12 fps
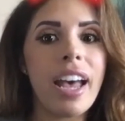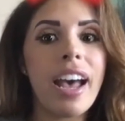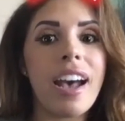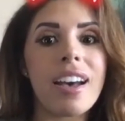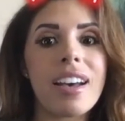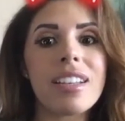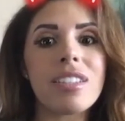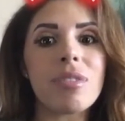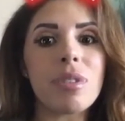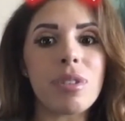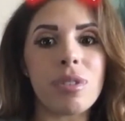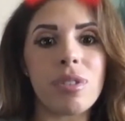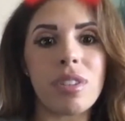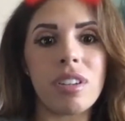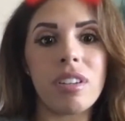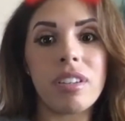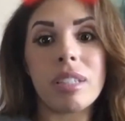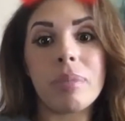as a
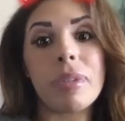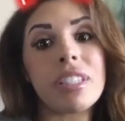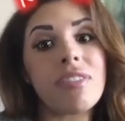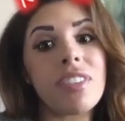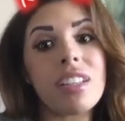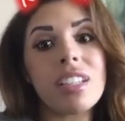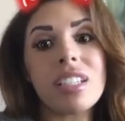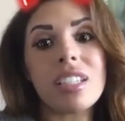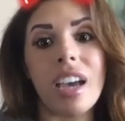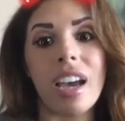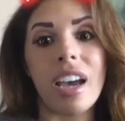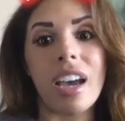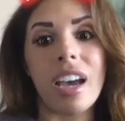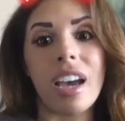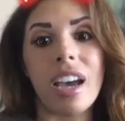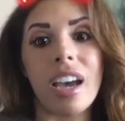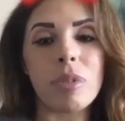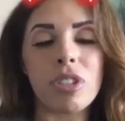recruiter, specifically tech, I'm
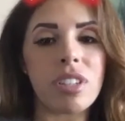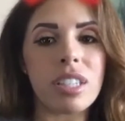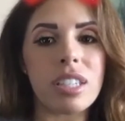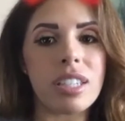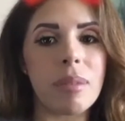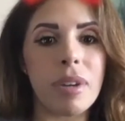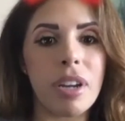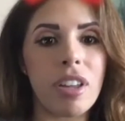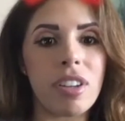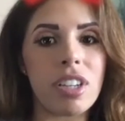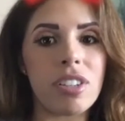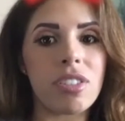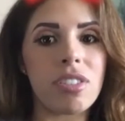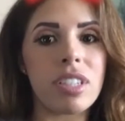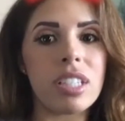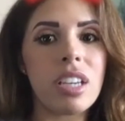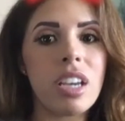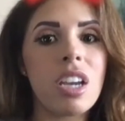sure it's the same in other industries,
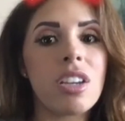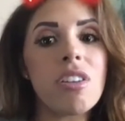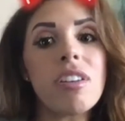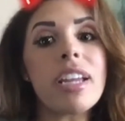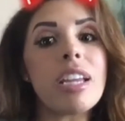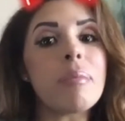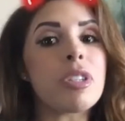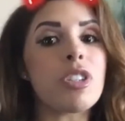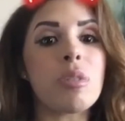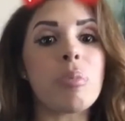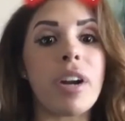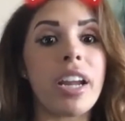your name is your brand.